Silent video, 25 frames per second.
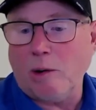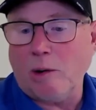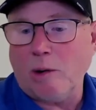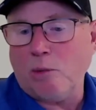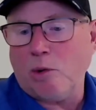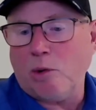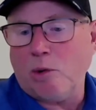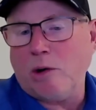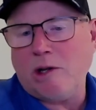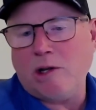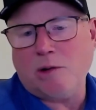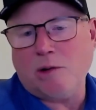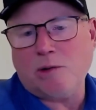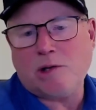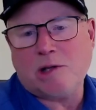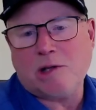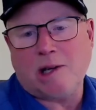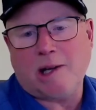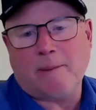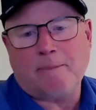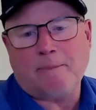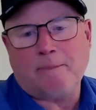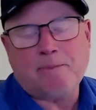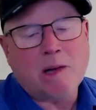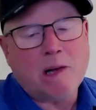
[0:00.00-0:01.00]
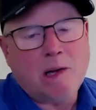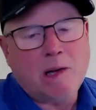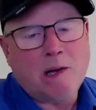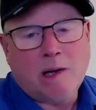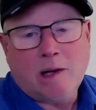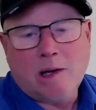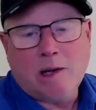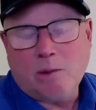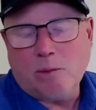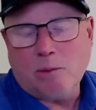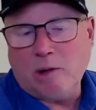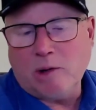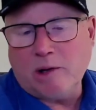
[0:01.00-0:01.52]
And we're using
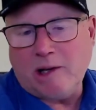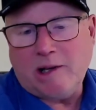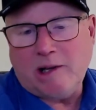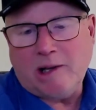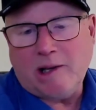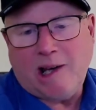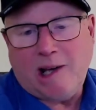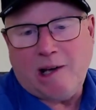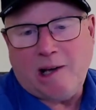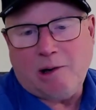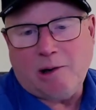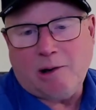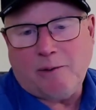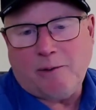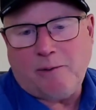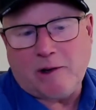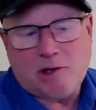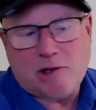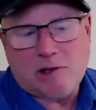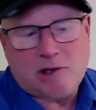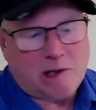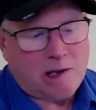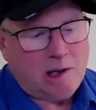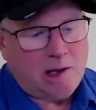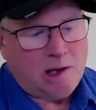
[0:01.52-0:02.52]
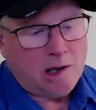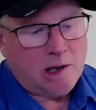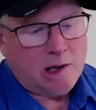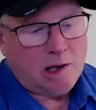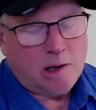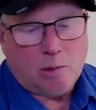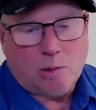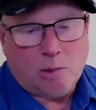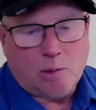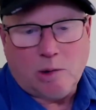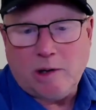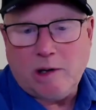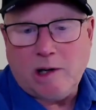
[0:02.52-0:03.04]
with indicator fishing,
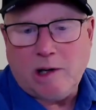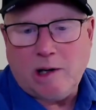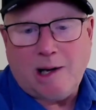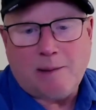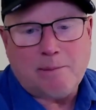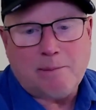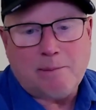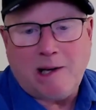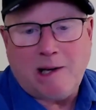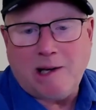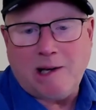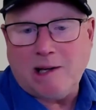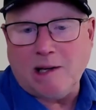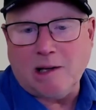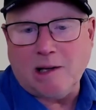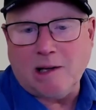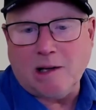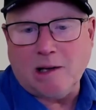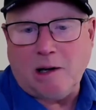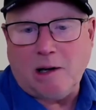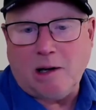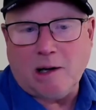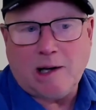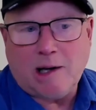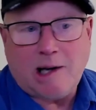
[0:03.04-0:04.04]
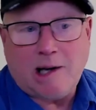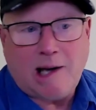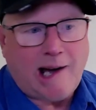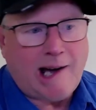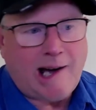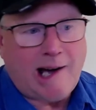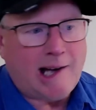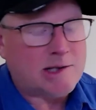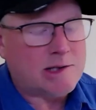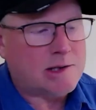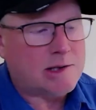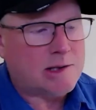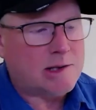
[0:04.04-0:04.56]
we're not making long
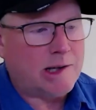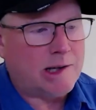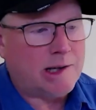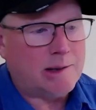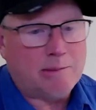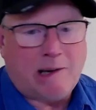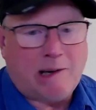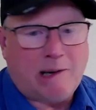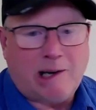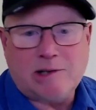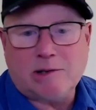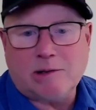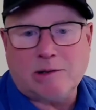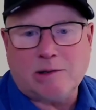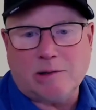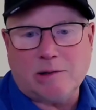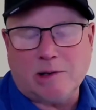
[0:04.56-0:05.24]
casts. Like my